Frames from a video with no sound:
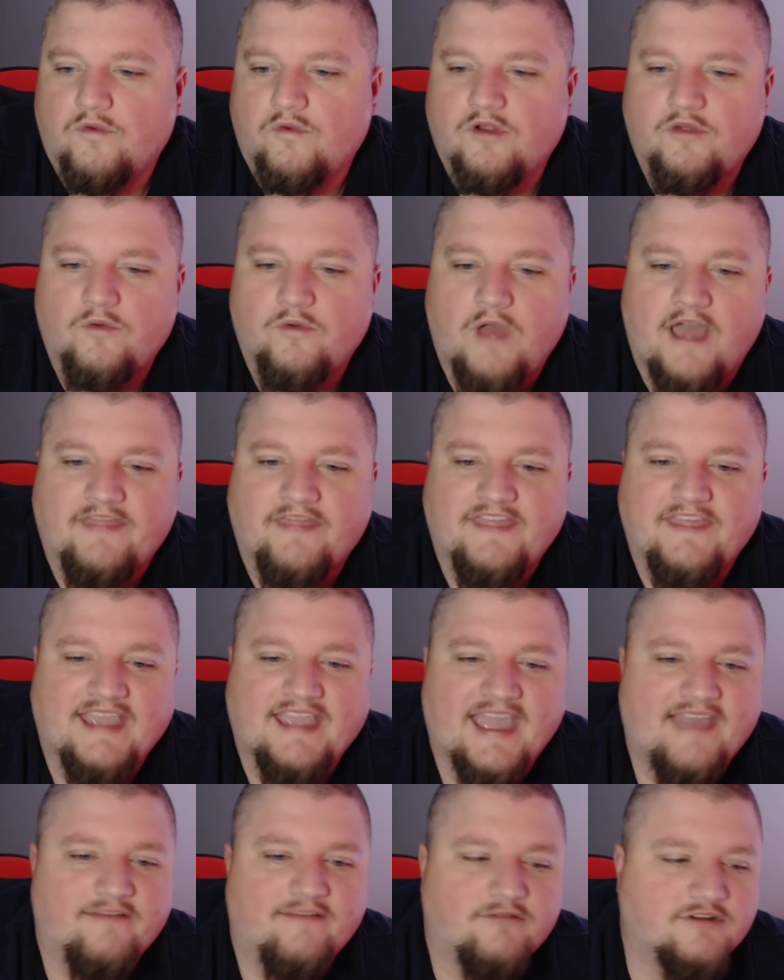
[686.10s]
I think
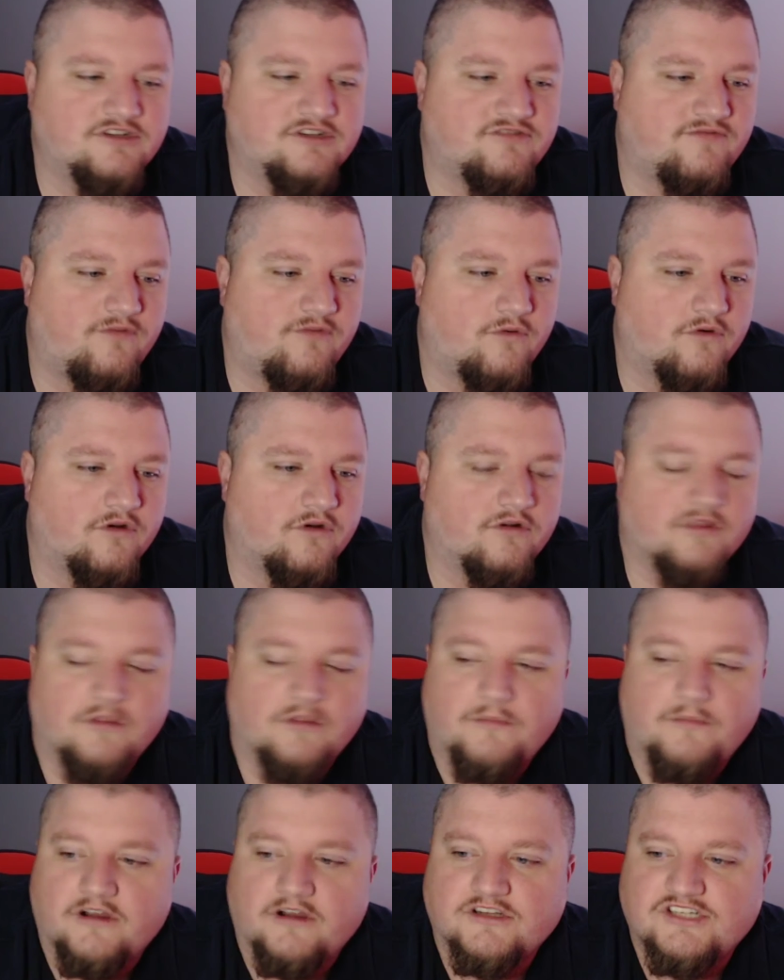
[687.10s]
average for
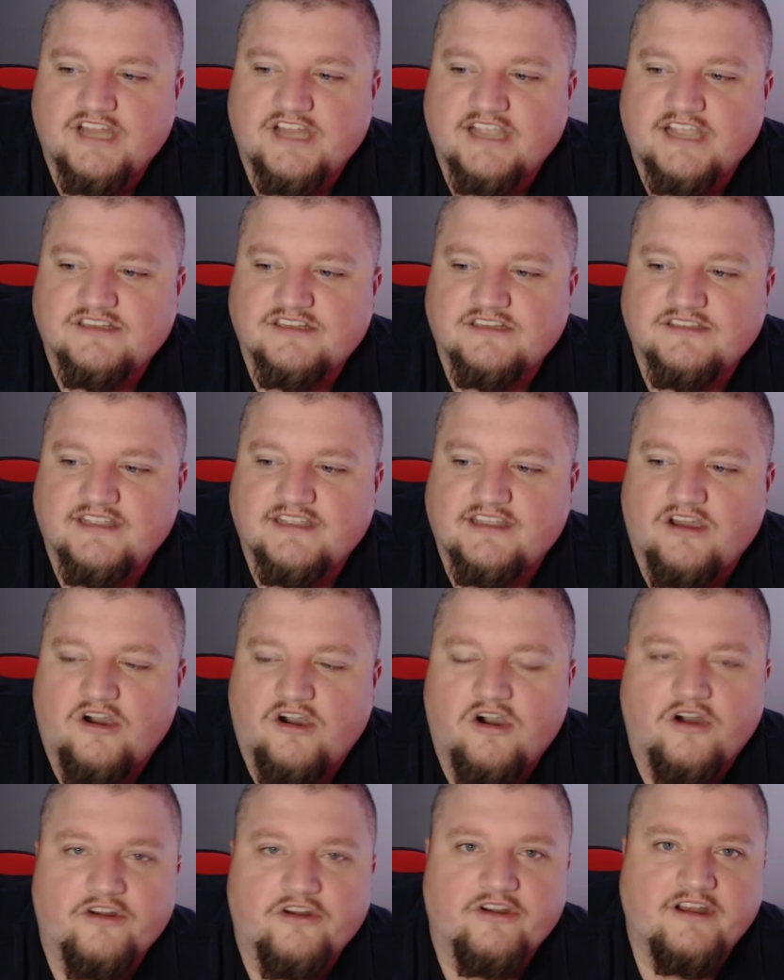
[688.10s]
Lamar Jackson is like
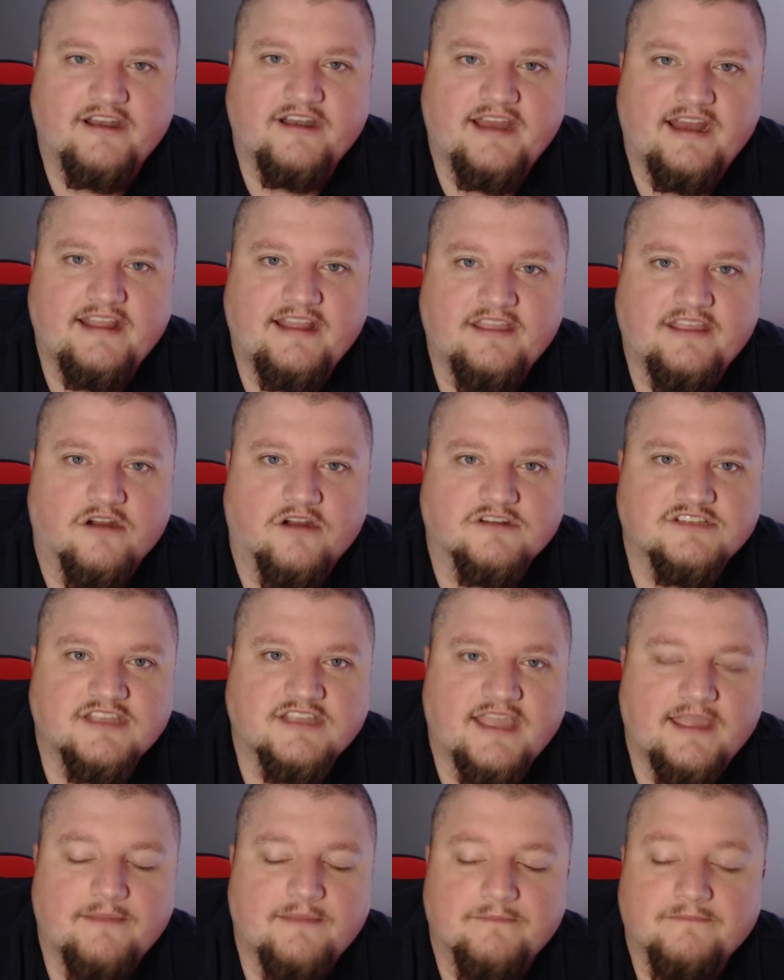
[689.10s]
180 yards a
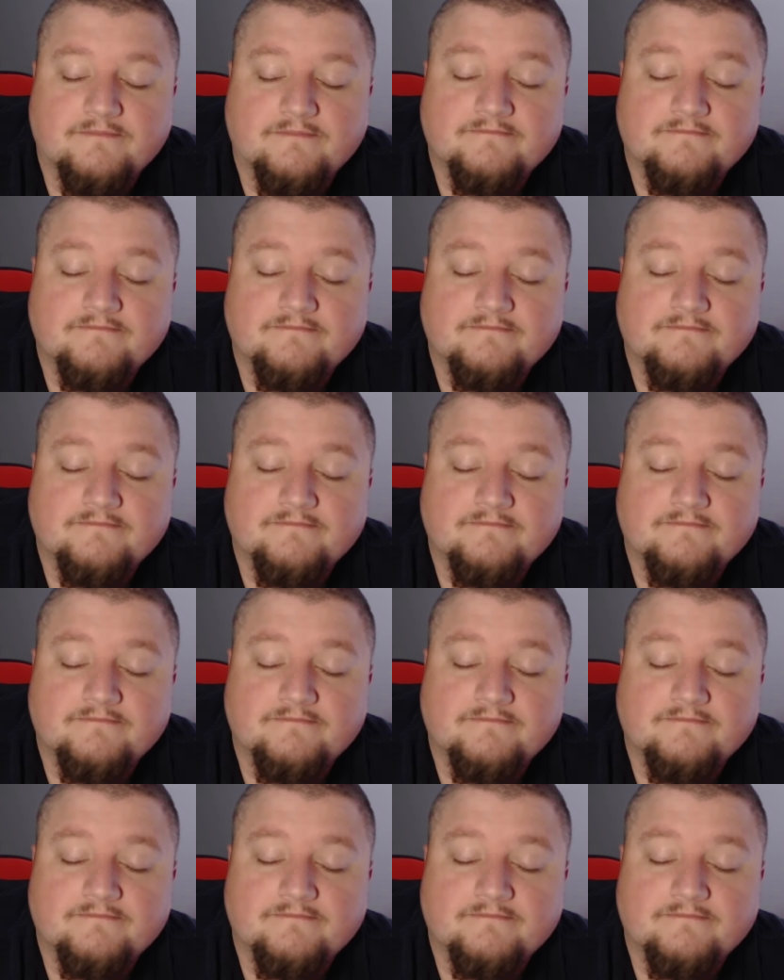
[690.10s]
game.